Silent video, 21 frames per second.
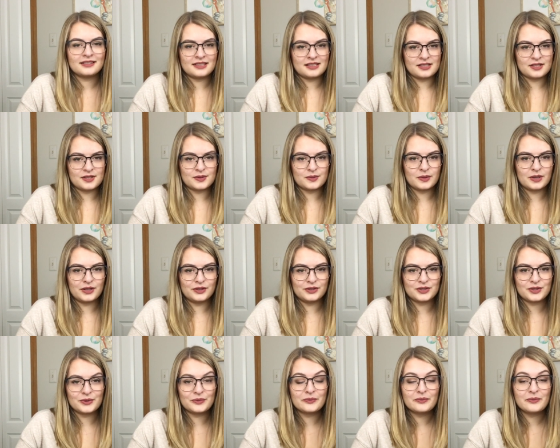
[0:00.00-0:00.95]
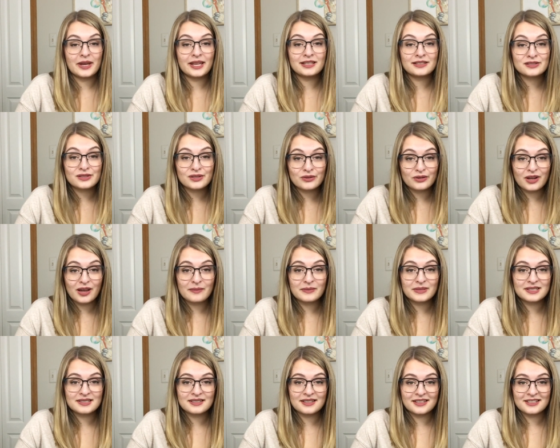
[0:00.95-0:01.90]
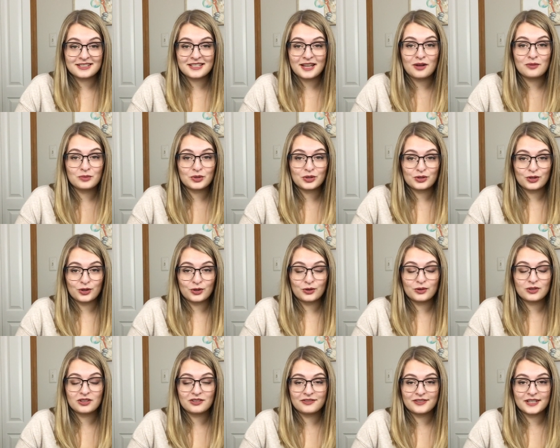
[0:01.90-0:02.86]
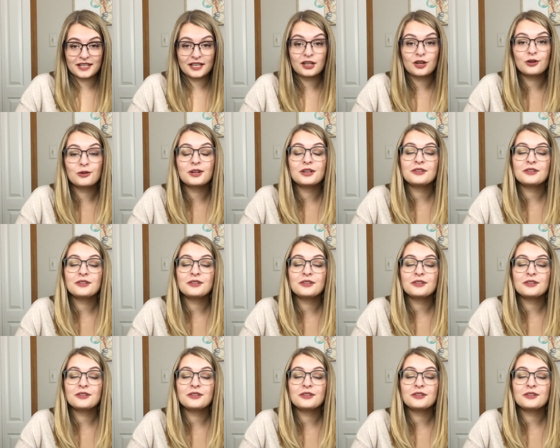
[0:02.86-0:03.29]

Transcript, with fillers: this is what I'll do. My Instagram is linked down below the video.